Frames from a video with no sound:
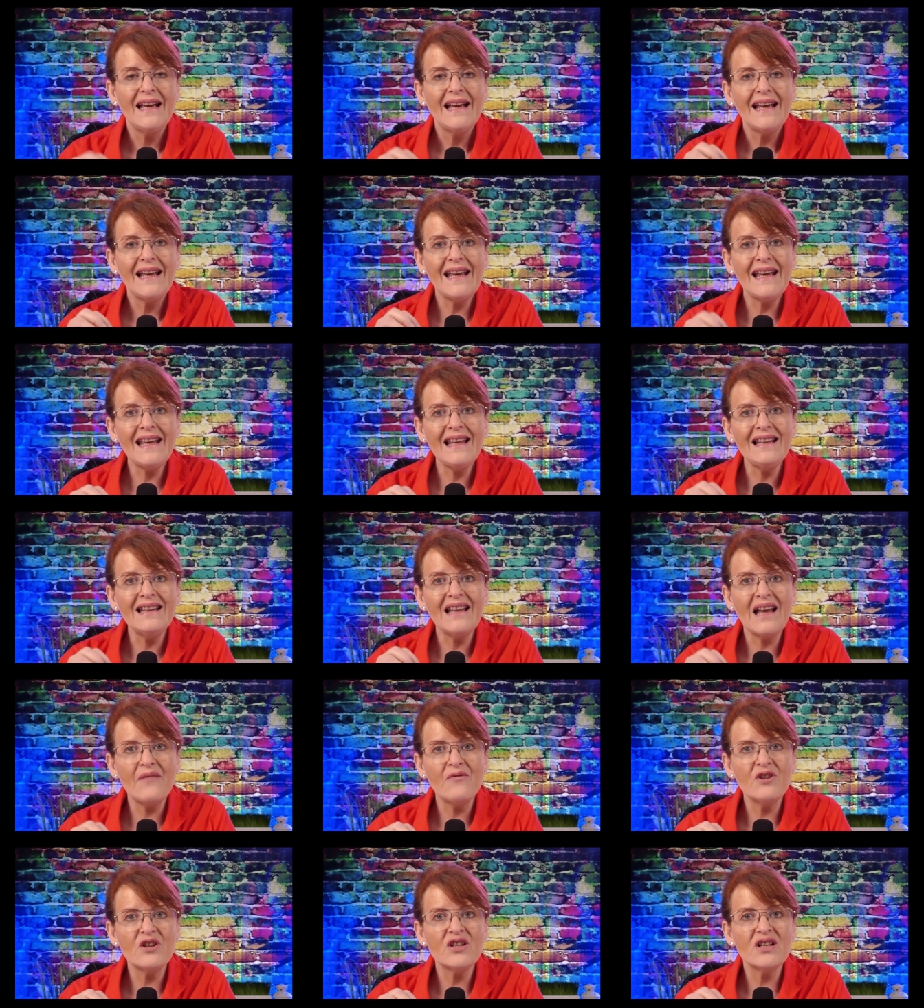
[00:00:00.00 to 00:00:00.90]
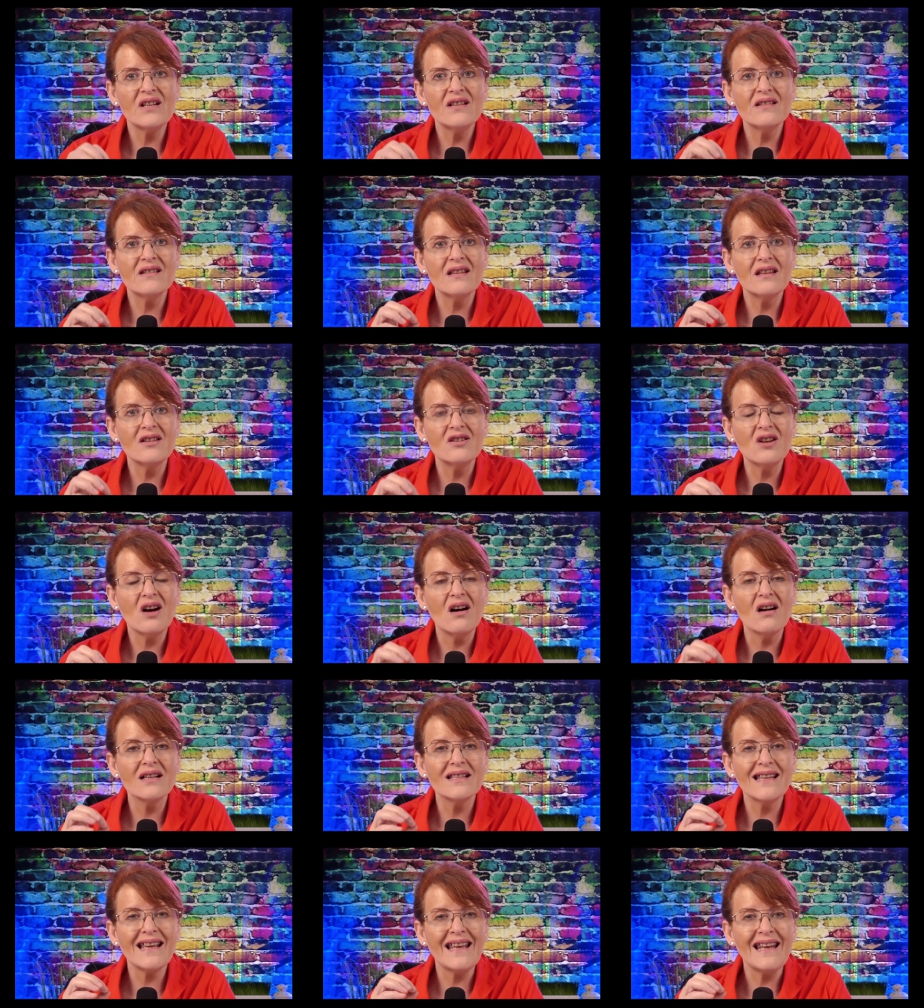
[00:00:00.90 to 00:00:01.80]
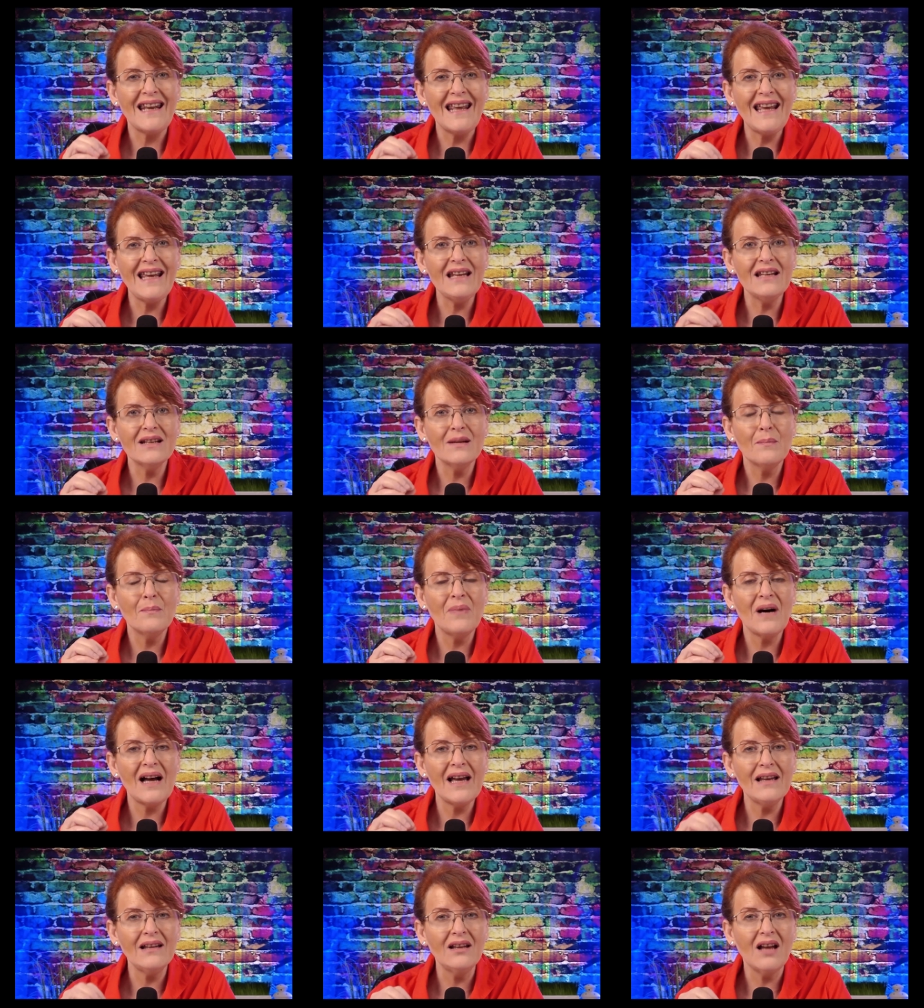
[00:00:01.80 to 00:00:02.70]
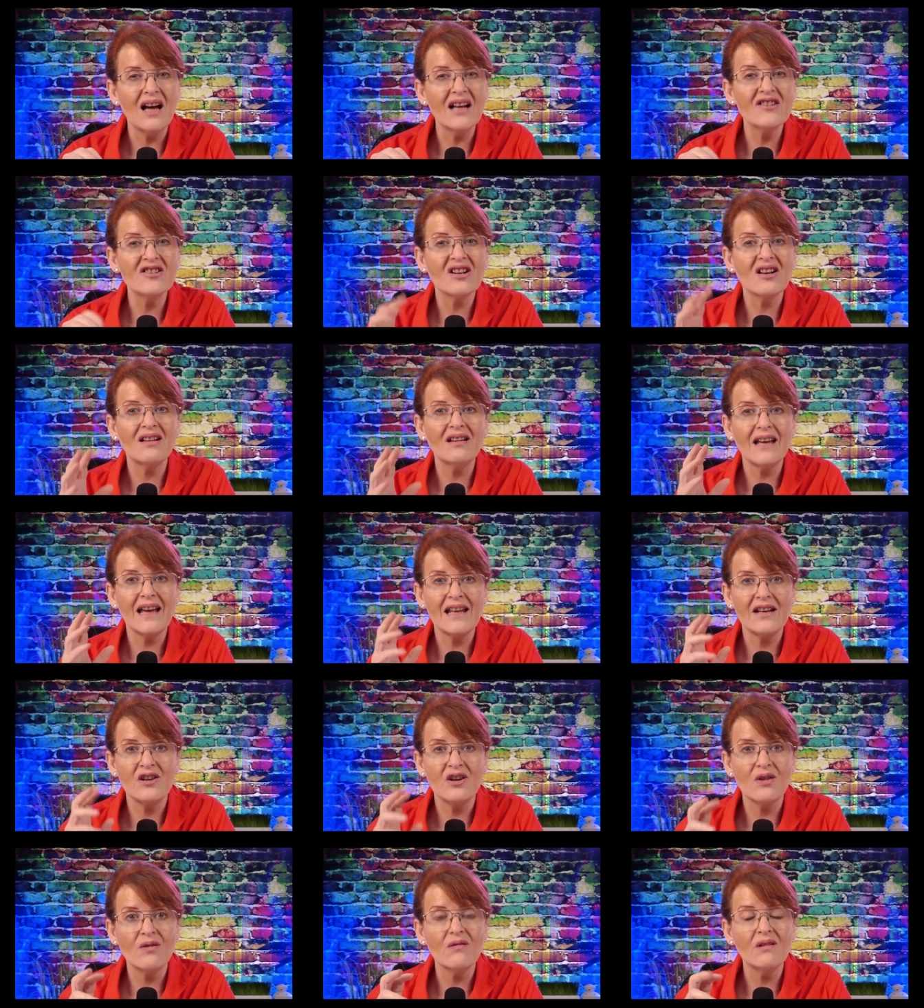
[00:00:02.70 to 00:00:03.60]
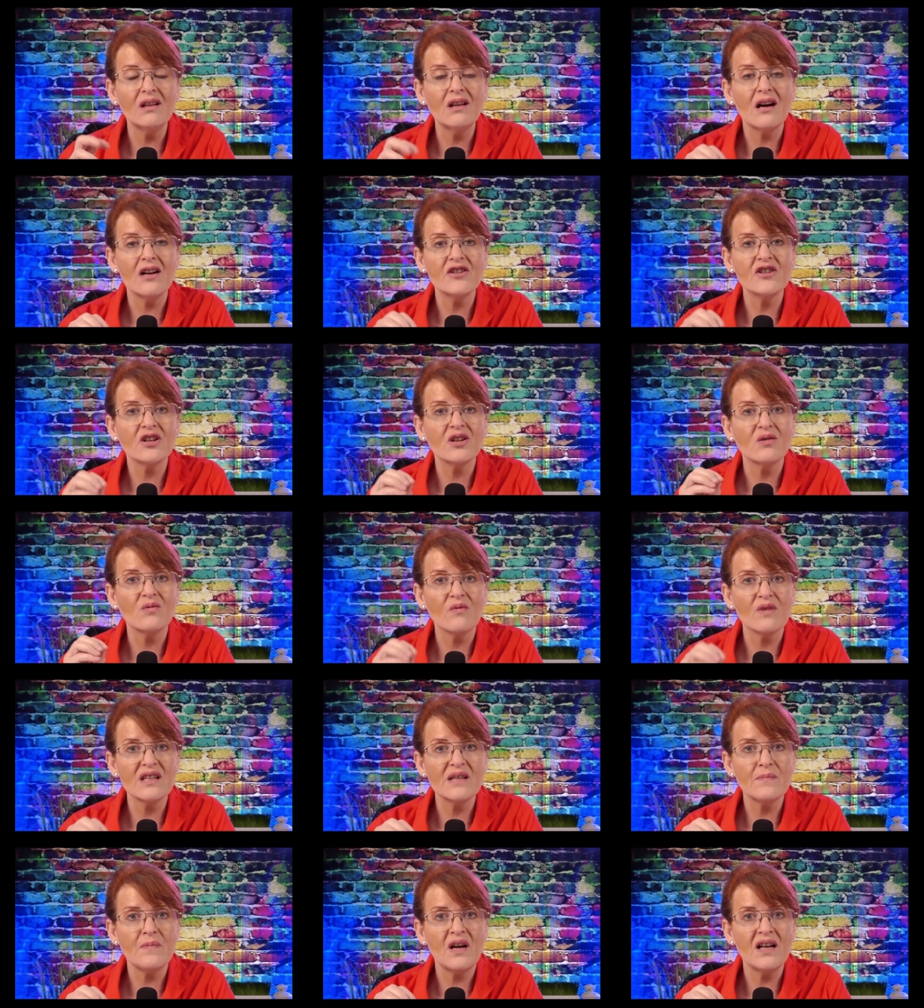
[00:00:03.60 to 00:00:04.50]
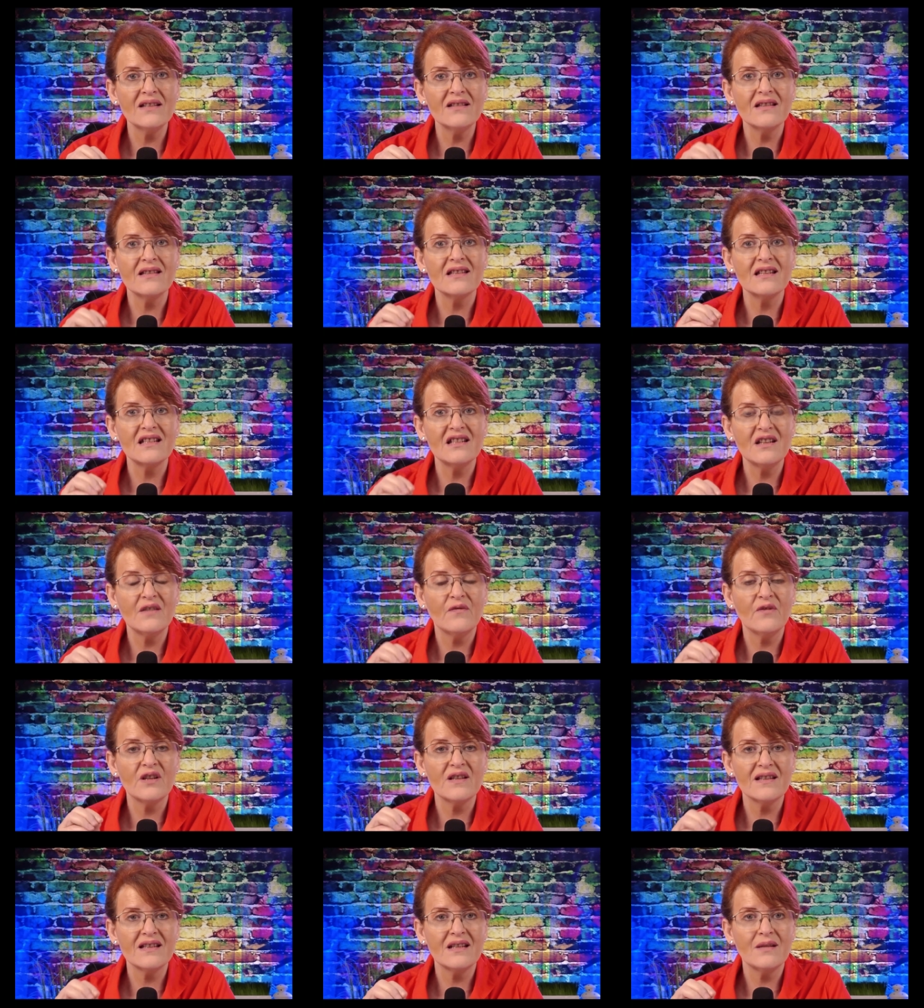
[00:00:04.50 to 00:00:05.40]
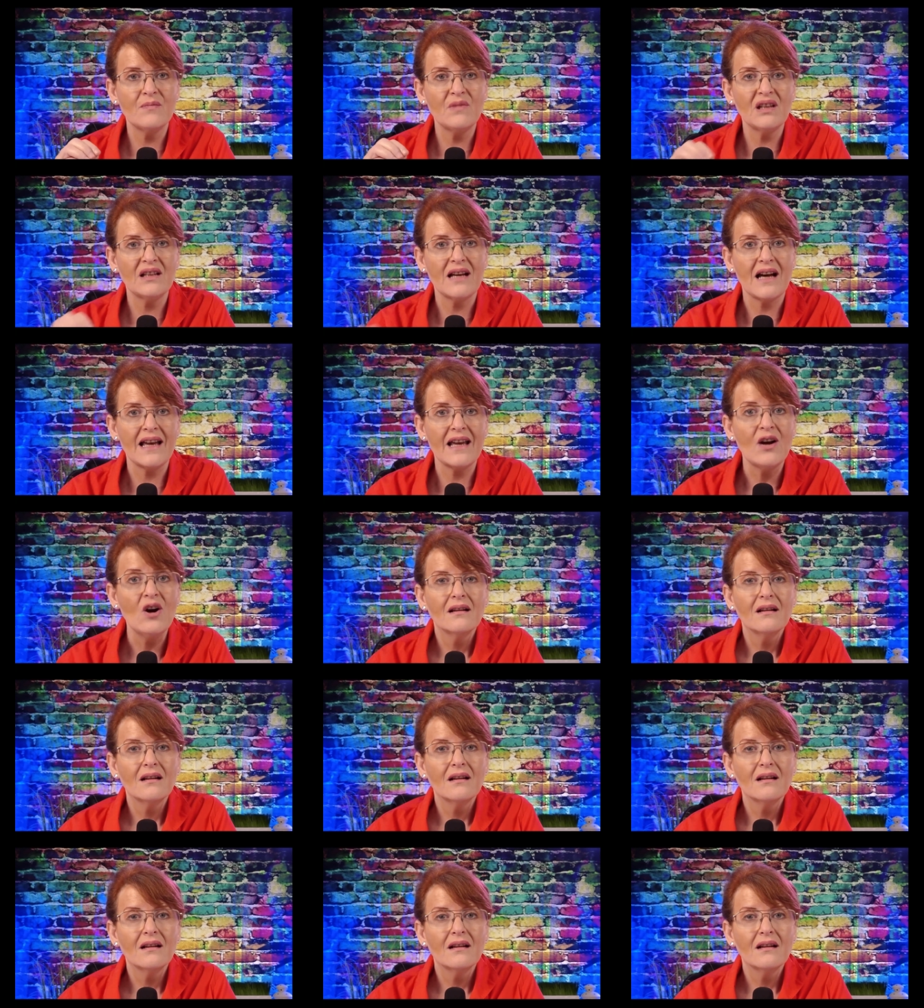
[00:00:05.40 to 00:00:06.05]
It leverages the dog's innate biological and neurological responses to different stimuli,